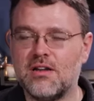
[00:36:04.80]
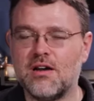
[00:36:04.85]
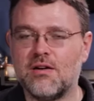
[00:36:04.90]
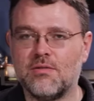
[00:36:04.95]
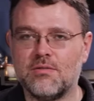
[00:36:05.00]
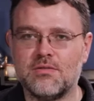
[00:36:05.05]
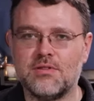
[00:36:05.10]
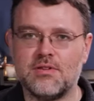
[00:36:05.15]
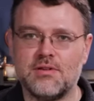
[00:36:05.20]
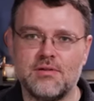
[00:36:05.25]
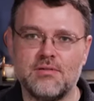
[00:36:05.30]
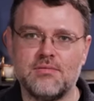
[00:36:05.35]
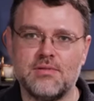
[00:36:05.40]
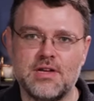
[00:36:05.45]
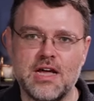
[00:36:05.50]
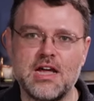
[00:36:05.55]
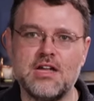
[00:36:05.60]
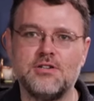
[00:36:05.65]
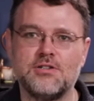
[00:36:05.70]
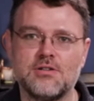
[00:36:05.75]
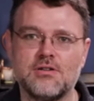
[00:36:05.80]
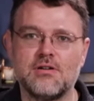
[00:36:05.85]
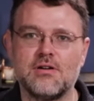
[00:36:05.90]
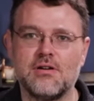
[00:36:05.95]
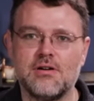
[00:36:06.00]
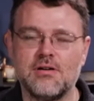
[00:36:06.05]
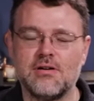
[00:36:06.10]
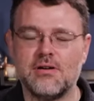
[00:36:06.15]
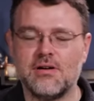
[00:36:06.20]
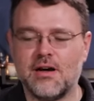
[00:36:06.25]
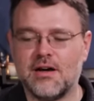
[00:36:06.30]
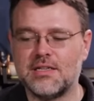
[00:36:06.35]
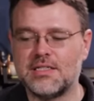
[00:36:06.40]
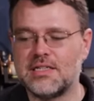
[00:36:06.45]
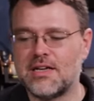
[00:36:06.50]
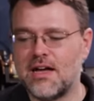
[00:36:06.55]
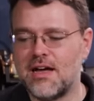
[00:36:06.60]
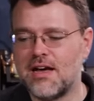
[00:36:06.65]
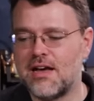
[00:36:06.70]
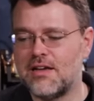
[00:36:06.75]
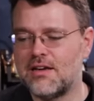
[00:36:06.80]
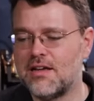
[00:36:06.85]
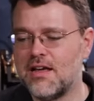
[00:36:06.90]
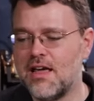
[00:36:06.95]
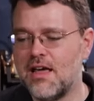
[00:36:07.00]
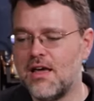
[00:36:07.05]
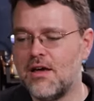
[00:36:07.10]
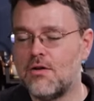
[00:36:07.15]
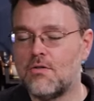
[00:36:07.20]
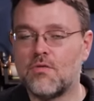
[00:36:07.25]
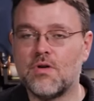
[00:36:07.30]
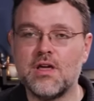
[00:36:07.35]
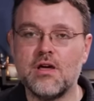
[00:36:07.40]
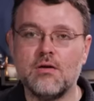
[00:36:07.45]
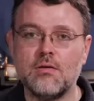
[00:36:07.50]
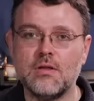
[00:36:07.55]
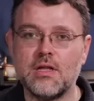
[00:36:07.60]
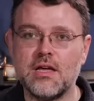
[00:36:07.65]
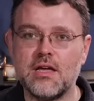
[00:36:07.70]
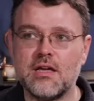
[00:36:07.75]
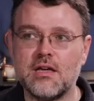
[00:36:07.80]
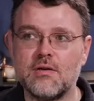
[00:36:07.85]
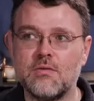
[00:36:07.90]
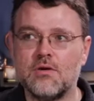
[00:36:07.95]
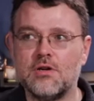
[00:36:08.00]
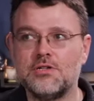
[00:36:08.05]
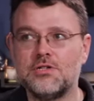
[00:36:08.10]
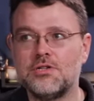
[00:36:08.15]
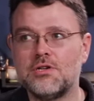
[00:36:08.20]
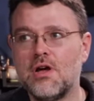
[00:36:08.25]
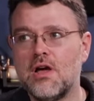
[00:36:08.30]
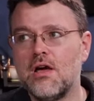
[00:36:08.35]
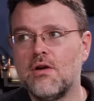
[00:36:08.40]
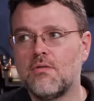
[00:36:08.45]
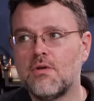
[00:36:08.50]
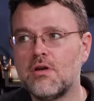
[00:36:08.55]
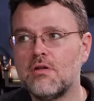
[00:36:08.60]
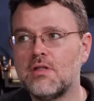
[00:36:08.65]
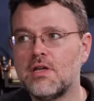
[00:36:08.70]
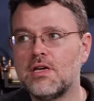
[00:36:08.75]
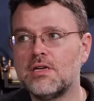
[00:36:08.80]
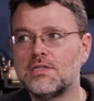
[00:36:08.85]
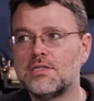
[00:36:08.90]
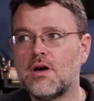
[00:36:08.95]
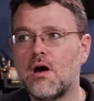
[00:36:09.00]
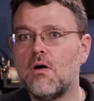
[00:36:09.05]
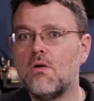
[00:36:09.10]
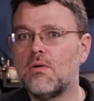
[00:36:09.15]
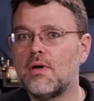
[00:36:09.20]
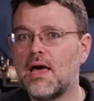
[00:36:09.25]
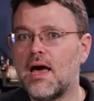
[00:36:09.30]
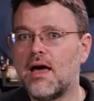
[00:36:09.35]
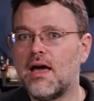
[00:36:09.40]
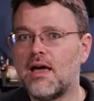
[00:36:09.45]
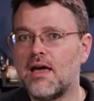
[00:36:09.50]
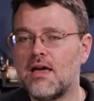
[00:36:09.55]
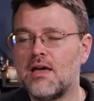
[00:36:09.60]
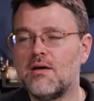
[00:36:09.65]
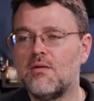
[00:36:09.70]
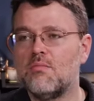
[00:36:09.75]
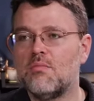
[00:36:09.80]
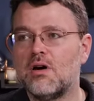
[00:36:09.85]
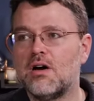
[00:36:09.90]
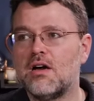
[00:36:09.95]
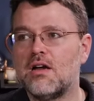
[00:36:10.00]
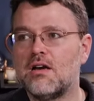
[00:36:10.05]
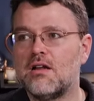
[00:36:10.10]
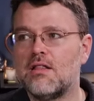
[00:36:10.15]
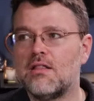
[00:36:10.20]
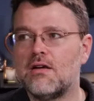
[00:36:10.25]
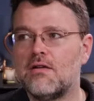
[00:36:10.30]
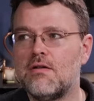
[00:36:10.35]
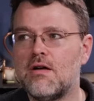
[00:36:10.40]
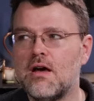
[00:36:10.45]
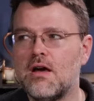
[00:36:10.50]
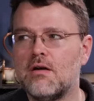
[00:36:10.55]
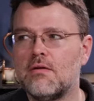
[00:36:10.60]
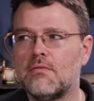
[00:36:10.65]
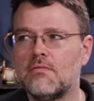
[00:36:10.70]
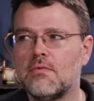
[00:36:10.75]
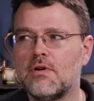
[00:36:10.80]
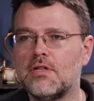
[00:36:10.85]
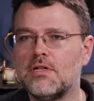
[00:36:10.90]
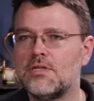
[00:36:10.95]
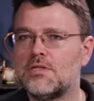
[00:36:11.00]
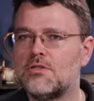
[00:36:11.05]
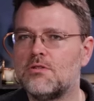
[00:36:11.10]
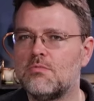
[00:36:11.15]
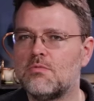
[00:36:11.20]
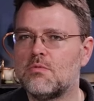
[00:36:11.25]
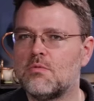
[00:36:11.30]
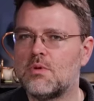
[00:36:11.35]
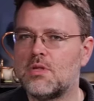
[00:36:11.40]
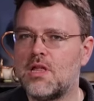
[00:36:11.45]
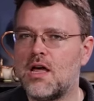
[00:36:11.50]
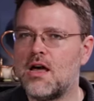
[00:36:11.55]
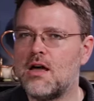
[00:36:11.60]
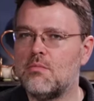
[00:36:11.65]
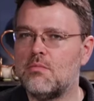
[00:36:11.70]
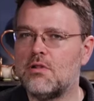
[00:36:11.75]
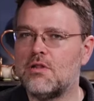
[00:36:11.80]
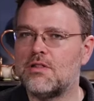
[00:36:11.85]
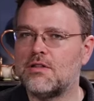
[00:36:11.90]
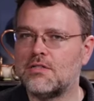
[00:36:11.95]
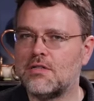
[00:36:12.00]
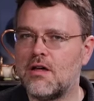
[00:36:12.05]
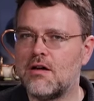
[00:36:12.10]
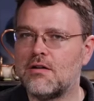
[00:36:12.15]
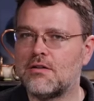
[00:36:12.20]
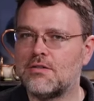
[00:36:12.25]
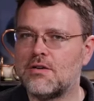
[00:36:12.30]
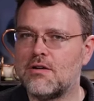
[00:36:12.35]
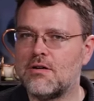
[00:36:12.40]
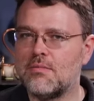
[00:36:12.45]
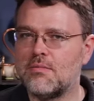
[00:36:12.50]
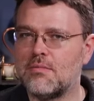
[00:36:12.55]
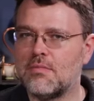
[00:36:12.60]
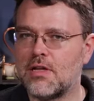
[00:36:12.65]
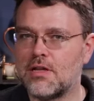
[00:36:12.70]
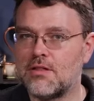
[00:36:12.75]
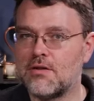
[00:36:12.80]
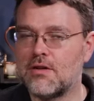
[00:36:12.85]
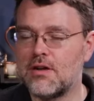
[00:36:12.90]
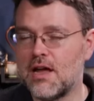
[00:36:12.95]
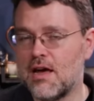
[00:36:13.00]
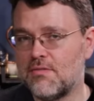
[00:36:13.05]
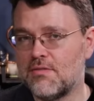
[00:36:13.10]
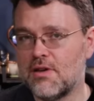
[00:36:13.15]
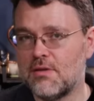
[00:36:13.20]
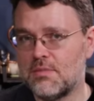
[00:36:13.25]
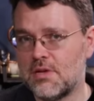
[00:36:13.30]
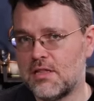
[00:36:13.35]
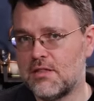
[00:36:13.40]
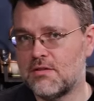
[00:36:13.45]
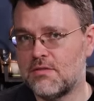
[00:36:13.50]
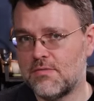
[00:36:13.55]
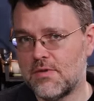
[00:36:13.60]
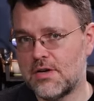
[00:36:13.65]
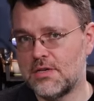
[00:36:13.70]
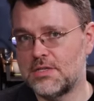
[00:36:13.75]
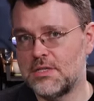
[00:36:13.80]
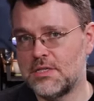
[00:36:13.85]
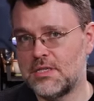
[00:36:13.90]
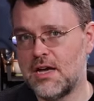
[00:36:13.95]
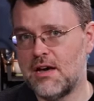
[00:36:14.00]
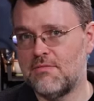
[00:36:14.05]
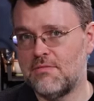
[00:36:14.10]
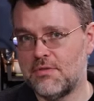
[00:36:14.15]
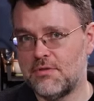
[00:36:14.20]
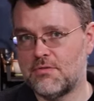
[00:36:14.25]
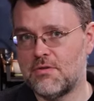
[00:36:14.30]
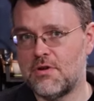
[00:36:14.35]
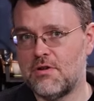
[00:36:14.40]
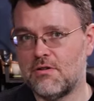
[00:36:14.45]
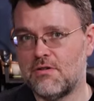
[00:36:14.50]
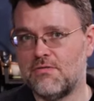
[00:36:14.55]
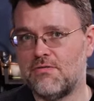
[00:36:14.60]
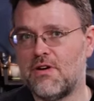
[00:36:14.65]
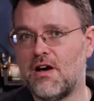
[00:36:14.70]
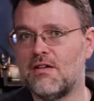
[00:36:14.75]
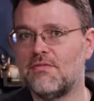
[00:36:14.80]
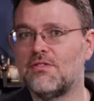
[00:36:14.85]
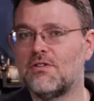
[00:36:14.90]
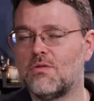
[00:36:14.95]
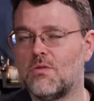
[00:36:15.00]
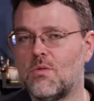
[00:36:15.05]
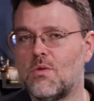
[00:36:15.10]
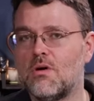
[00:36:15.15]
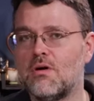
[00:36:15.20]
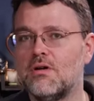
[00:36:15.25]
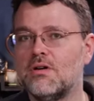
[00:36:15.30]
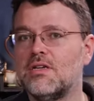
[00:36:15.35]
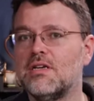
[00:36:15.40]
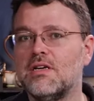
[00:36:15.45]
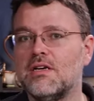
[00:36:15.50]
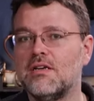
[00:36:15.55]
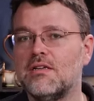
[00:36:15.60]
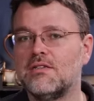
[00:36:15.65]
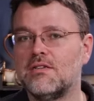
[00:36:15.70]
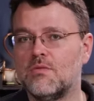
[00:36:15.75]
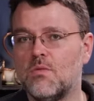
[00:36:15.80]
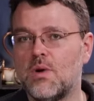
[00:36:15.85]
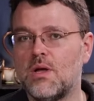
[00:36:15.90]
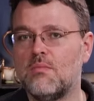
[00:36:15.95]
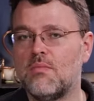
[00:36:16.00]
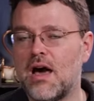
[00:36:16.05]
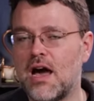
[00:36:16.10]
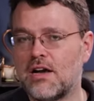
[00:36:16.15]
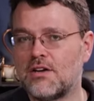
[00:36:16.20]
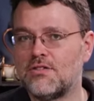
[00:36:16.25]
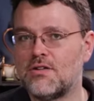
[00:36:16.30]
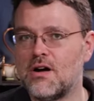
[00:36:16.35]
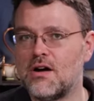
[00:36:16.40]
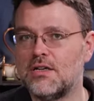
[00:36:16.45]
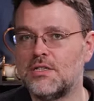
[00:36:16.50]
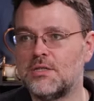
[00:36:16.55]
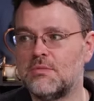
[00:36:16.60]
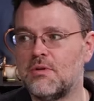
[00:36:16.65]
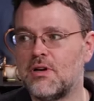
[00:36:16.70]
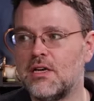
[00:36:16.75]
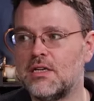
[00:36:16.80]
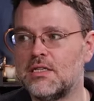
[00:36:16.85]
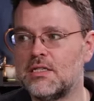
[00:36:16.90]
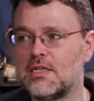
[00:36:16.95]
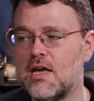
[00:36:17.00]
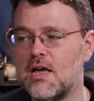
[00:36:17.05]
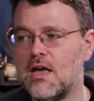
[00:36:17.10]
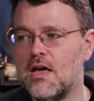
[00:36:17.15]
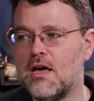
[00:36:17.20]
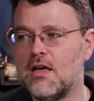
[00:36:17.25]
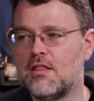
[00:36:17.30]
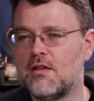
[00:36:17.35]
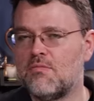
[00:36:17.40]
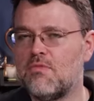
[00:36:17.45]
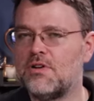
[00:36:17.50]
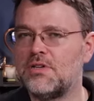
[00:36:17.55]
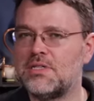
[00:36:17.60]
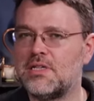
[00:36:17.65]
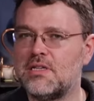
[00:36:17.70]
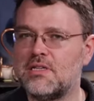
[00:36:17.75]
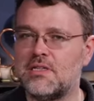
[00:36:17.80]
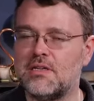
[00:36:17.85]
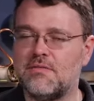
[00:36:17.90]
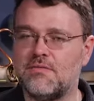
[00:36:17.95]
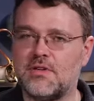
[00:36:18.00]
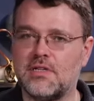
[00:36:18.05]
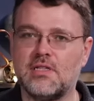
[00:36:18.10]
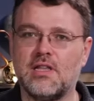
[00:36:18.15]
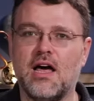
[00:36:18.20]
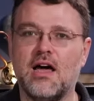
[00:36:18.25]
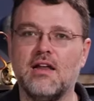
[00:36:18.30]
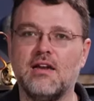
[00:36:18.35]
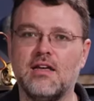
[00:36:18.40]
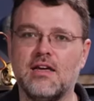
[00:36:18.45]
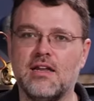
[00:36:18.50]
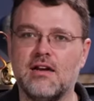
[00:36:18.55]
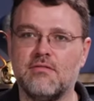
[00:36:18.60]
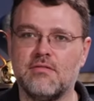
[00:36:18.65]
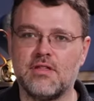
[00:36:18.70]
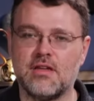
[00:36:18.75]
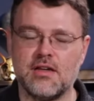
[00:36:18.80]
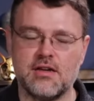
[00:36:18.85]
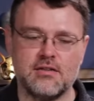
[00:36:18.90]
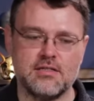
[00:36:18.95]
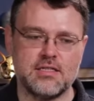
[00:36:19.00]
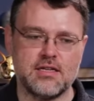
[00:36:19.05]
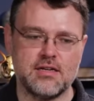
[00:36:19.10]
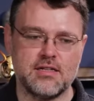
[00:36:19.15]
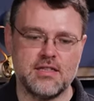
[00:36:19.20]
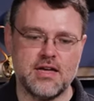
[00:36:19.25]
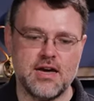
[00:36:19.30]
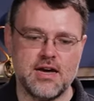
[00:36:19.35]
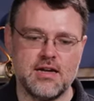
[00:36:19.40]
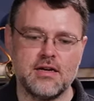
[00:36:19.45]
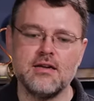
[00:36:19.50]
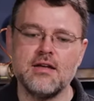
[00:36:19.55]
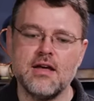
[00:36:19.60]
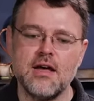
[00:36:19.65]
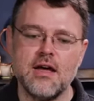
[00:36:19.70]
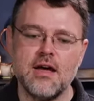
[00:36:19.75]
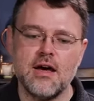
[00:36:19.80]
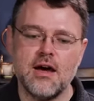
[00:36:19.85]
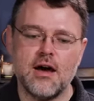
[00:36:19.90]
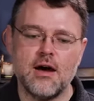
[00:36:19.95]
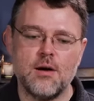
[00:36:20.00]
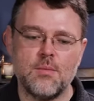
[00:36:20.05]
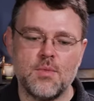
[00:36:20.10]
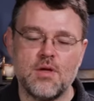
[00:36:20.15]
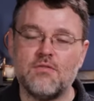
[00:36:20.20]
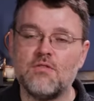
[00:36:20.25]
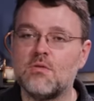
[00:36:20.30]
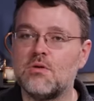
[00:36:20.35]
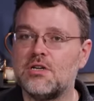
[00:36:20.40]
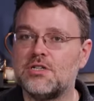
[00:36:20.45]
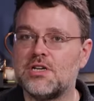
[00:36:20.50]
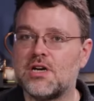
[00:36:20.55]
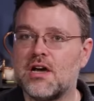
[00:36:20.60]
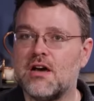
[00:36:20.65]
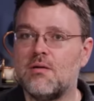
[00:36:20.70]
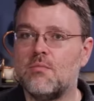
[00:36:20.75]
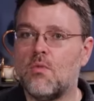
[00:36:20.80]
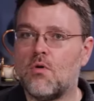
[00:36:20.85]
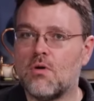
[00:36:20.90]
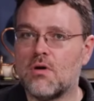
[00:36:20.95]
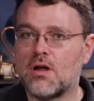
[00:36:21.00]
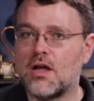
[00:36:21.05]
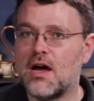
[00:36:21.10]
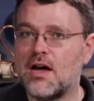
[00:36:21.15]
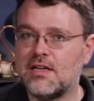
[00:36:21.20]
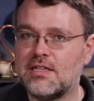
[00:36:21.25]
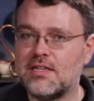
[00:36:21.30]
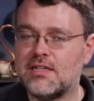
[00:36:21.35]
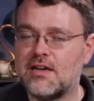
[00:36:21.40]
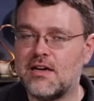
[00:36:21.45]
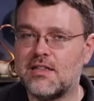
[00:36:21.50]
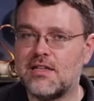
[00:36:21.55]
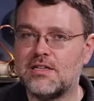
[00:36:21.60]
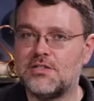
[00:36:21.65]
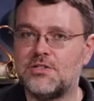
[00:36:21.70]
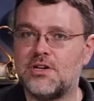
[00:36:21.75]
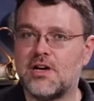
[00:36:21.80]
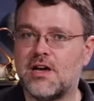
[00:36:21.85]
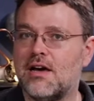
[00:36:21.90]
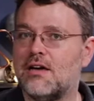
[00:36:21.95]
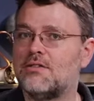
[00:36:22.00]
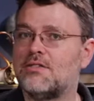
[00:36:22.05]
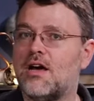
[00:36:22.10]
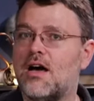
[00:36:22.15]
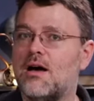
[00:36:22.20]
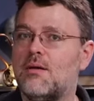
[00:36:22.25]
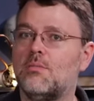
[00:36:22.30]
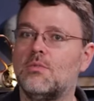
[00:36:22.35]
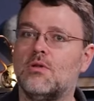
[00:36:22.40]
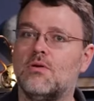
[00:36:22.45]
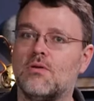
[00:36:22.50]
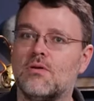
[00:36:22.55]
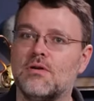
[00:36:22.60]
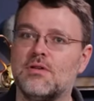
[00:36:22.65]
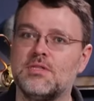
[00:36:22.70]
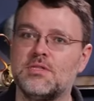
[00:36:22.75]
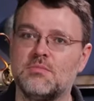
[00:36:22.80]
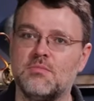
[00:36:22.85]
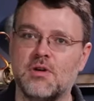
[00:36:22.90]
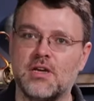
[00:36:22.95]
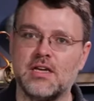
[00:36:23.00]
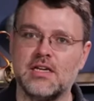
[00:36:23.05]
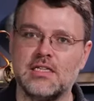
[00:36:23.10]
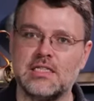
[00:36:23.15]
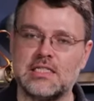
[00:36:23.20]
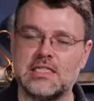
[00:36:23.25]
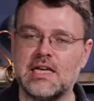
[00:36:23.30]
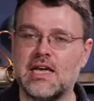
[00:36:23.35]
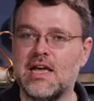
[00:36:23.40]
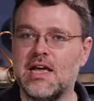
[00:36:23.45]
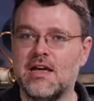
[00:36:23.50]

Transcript: you know the danger aside, Reolink, which Reolink is okay, but they're not really super reliable in the long term. Like they're going to have to update their devices to have a three or a five year warranty to win back trust because they're pretty sensitive to lightning and everything else like that. Um, if you want to check out more content on this, check out Tom Lawrence because